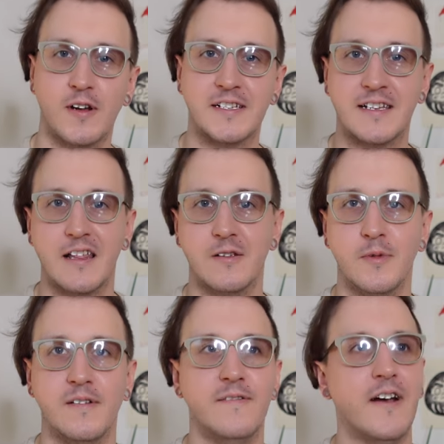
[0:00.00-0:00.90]
and set them
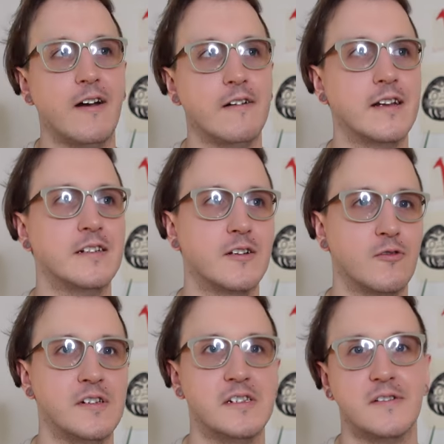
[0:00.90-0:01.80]
at varying
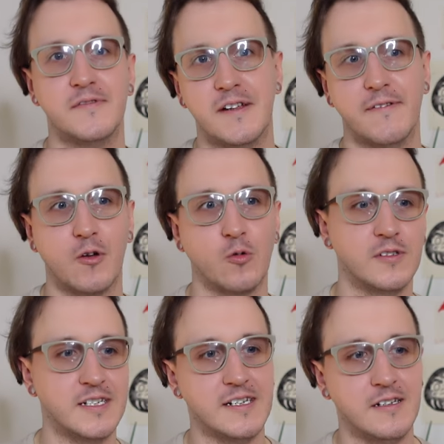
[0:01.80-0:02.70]
degrees of
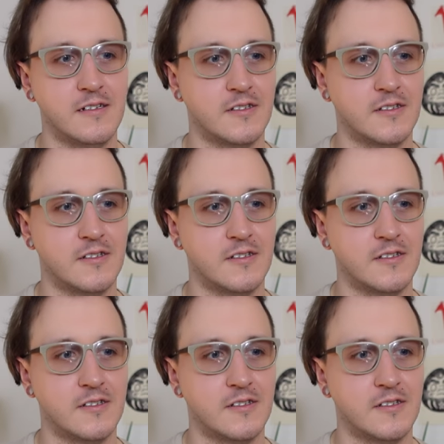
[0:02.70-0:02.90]
difficulty.